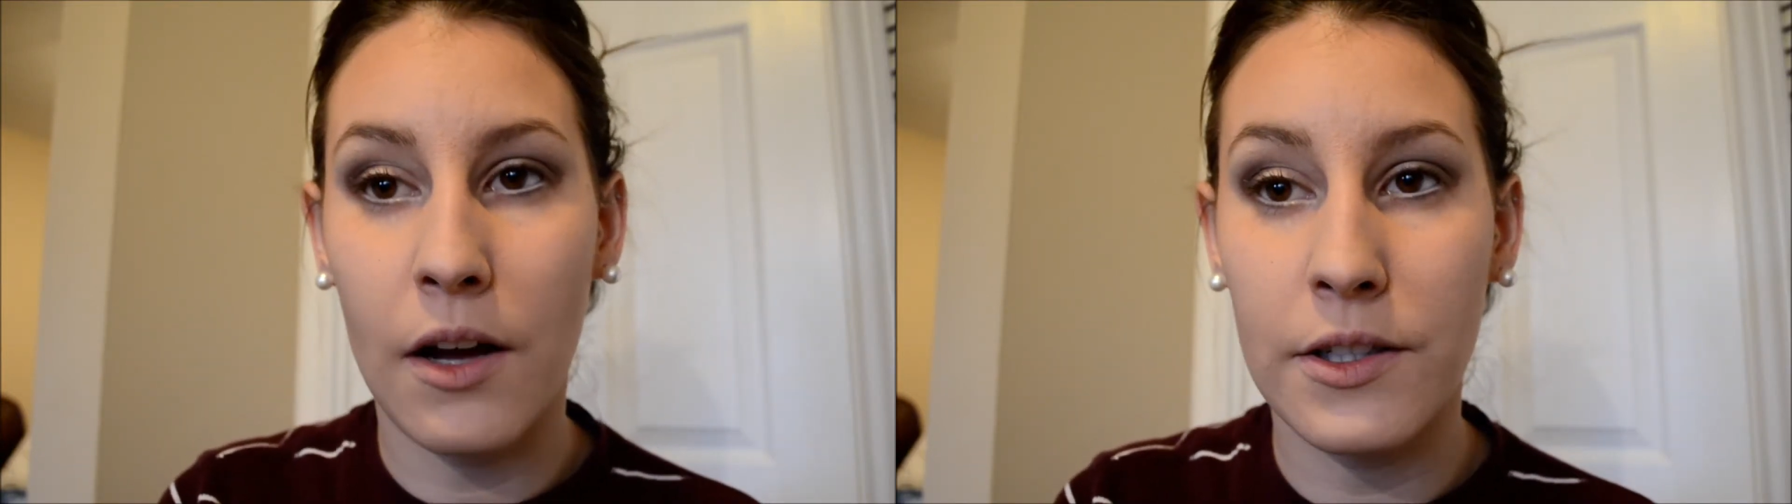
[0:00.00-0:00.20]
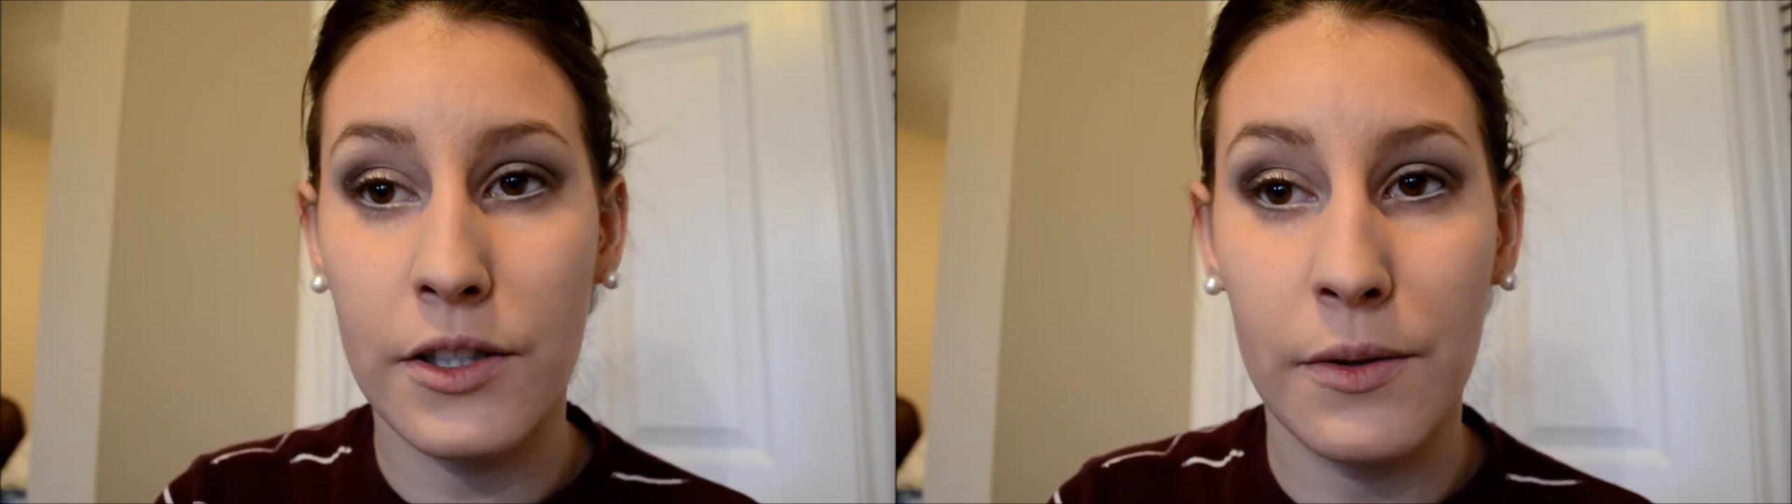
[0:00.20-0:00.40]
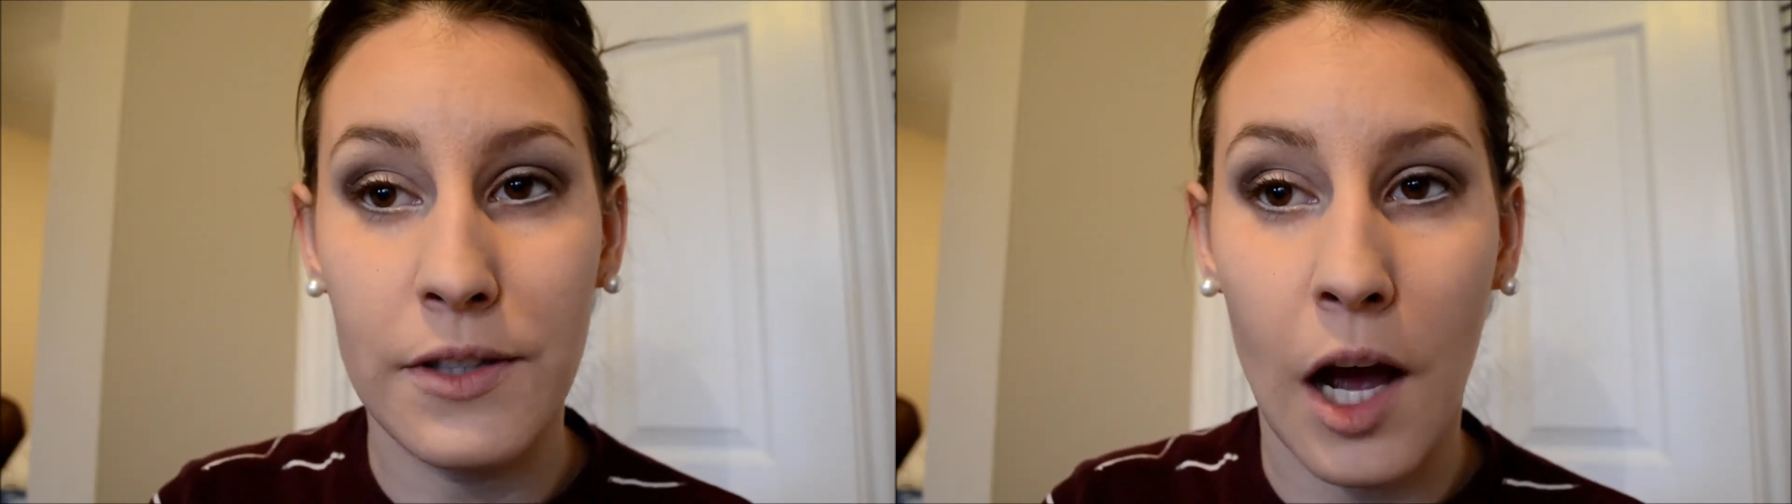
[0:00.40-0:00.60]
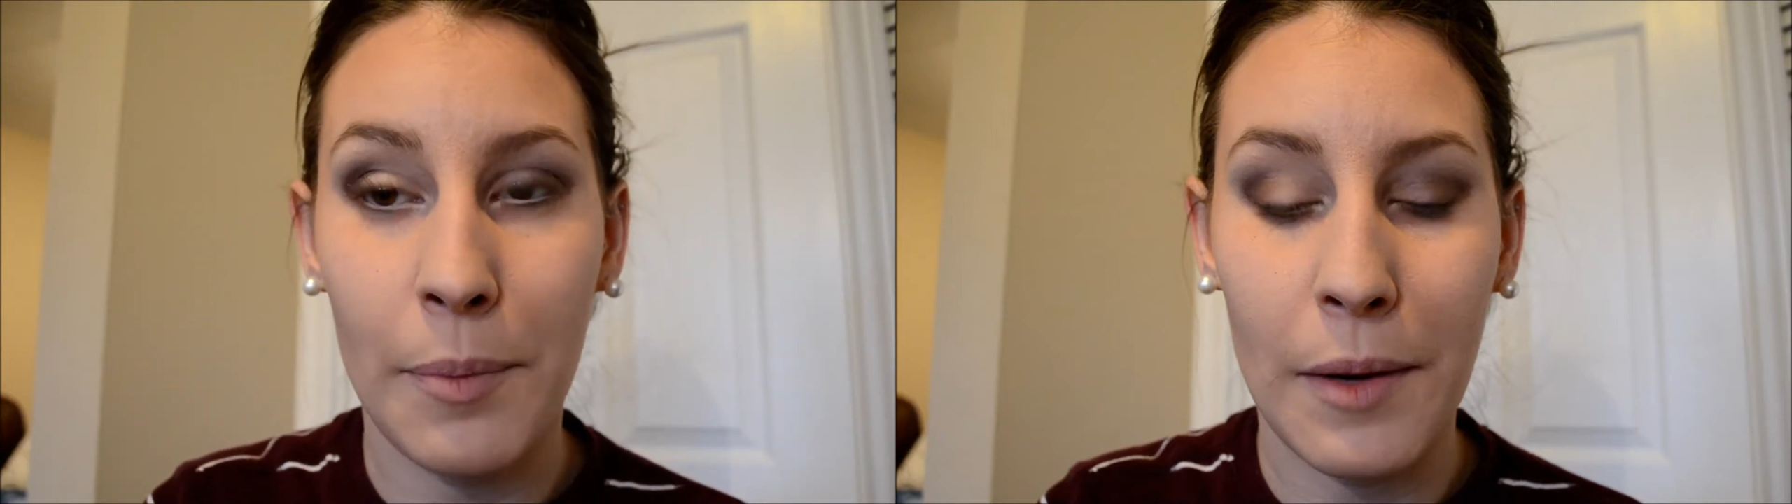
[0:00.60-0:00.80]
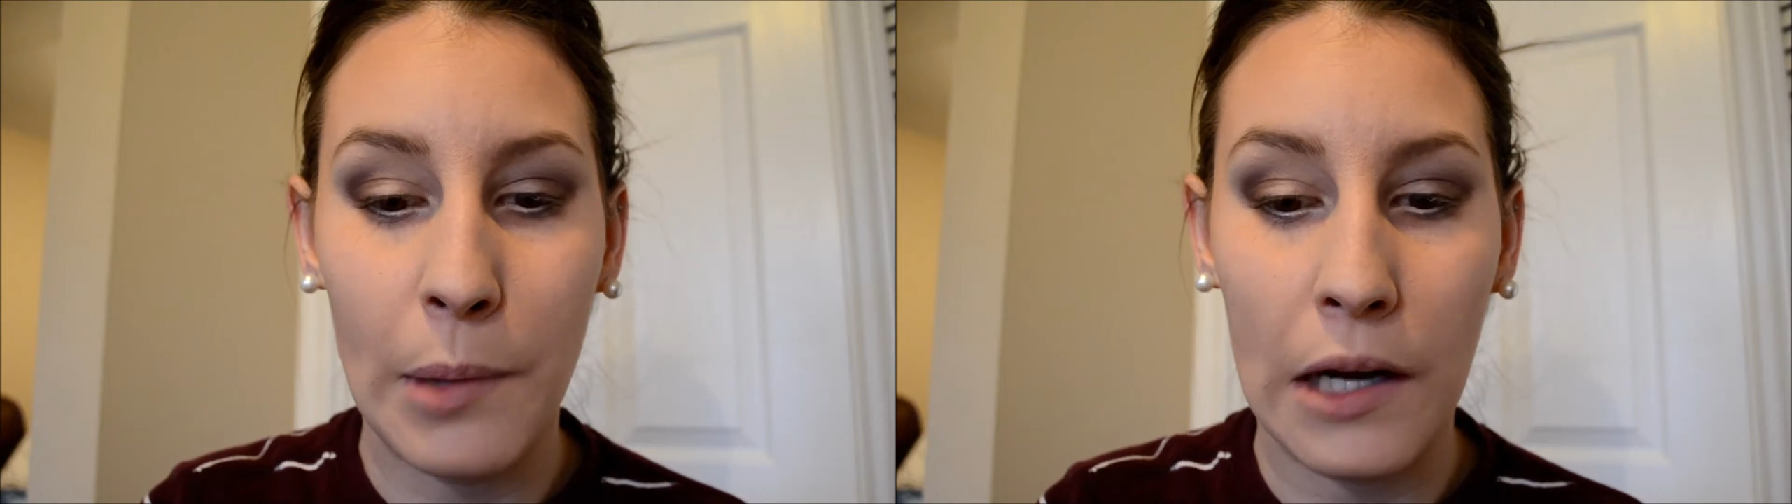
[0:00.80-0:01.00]
onto the top
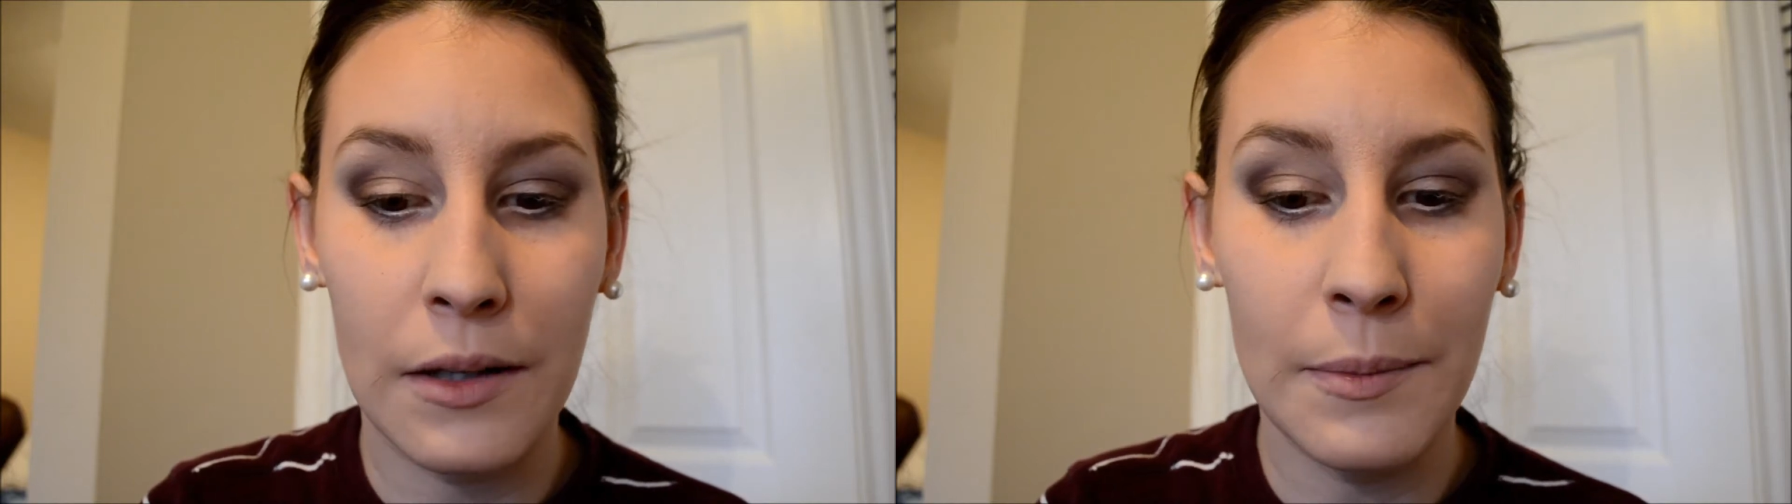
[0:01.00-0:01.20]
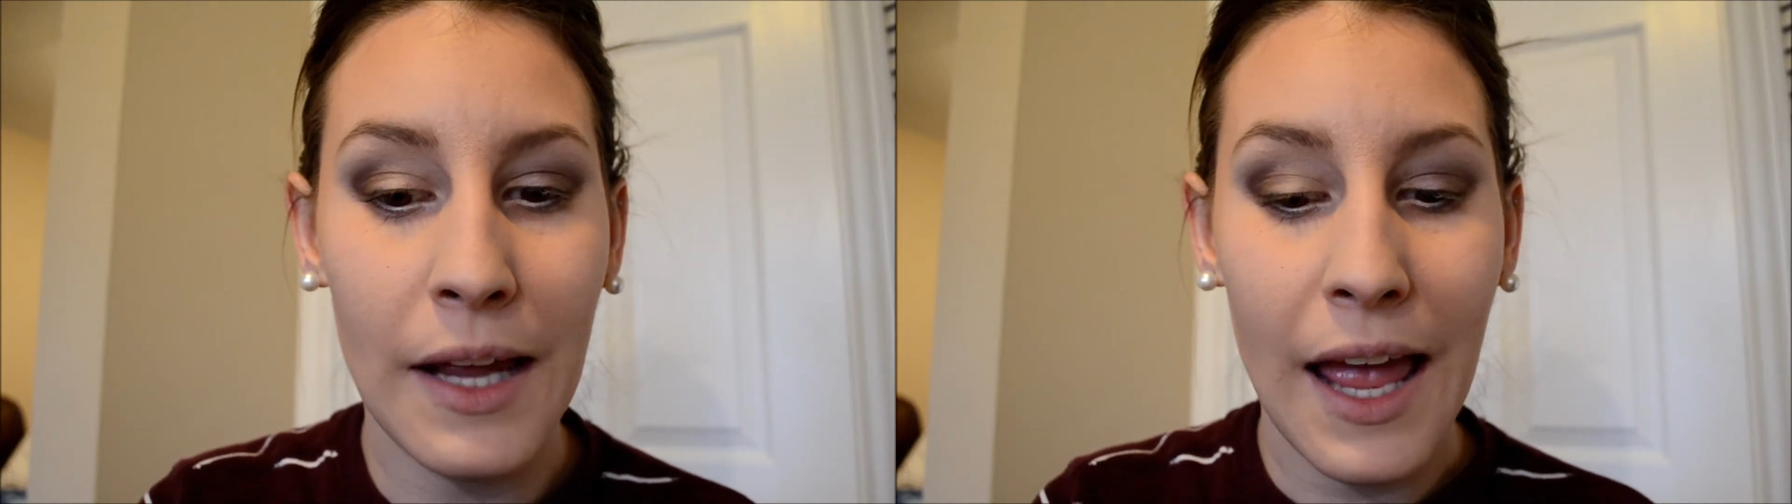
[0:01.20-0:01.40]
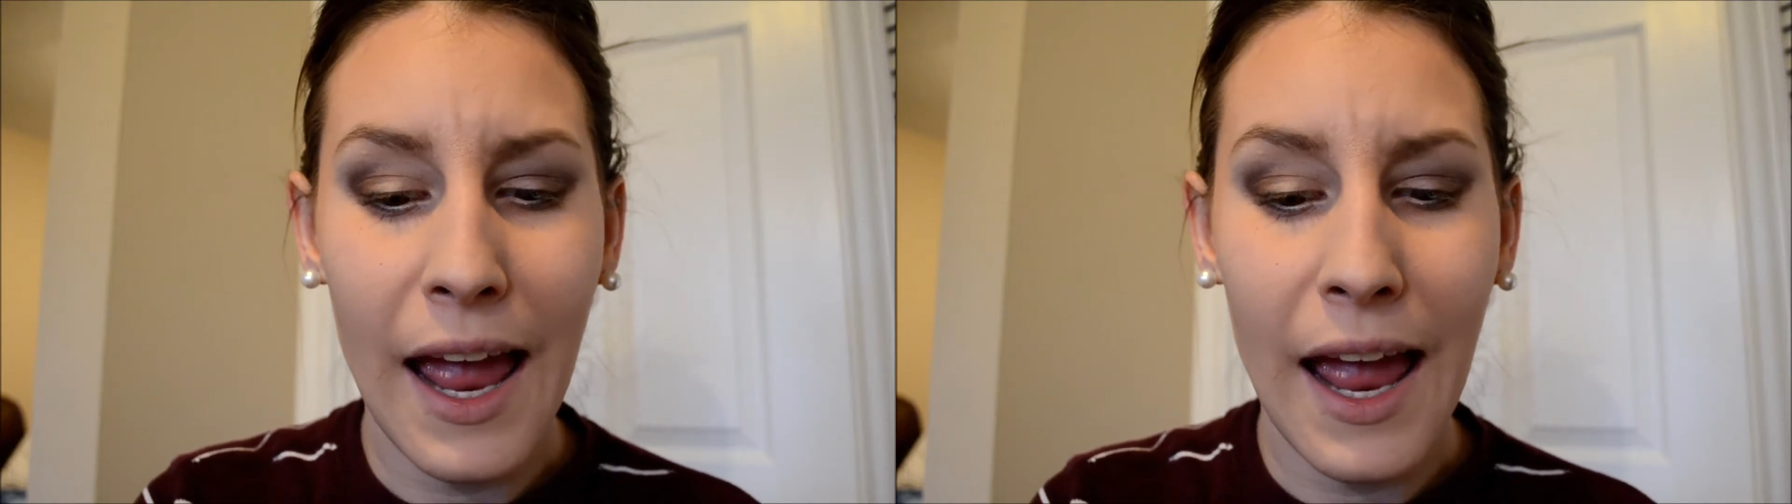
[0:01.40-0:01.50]
and bottom,